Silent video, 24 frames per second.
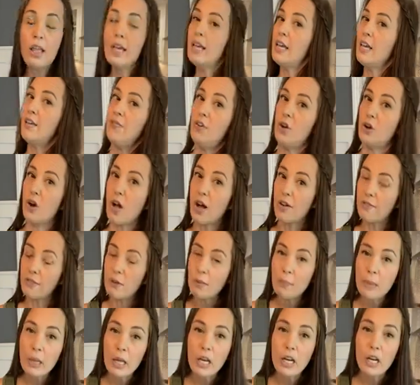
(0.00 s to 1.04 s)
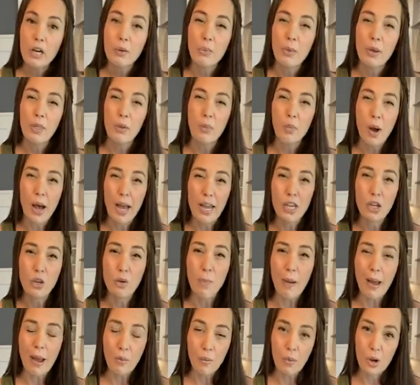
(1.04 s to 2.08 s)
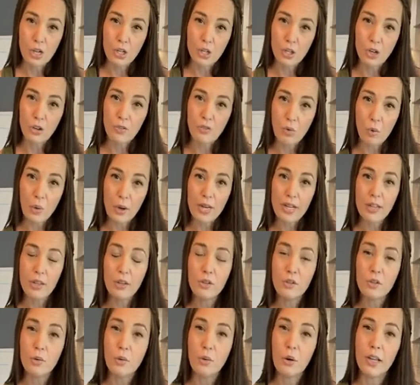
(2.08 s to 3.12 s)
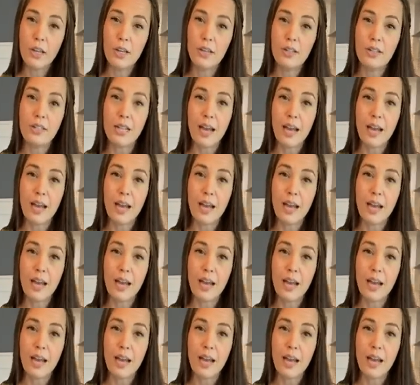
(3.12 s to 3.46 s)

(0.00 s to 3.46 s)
If you're not familiar with why you might want to avoid those oils,